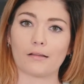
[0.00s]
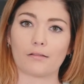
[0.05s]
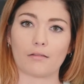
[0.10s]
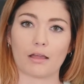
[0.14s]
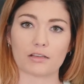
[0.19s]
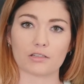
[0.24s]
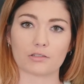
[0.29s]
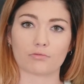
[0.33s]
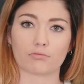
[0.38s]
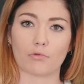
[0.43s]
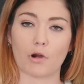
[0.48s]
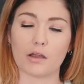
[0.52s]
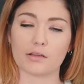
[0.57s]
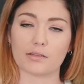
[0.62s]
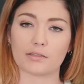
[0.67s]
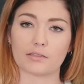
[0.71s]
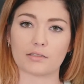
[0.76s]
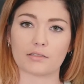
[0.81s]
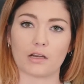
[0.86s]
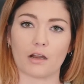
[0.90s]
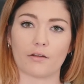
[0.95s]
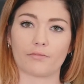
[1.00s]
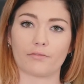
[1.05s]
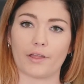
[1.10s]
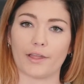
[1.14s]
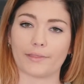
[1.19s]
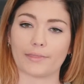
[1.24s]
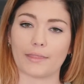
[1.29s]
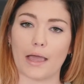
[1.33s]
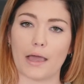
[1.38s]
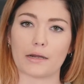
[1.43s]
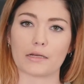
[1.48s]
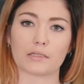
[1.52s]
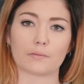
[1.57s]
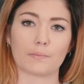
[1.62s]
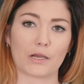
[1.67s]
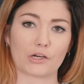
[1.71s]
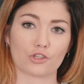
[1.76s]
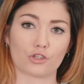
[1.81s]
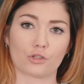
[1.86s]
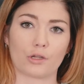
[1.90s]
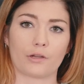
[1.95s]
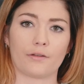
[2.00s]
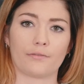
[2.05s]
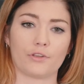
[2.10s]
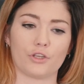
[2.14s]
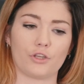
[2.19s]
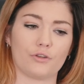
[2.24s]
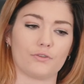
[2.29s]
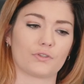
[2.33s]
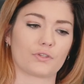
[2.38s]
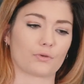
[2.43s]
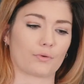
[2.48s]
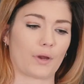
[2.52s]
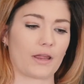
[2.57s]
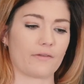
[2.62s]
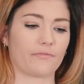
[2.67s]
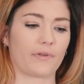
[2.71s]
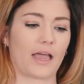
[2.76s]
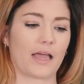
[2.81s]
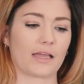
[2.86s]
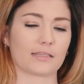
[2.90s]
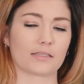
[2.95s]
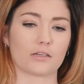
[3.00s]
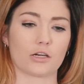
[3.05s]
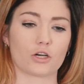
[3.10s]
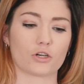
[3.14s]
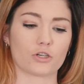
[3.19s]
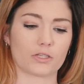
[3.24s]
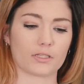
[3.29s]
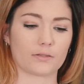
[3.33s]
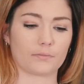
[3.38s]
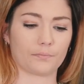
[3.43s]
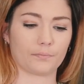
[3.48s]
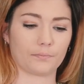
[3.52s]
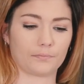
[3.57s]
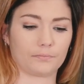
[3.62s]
less rust, stuff like that, especially if you use the right fasteners.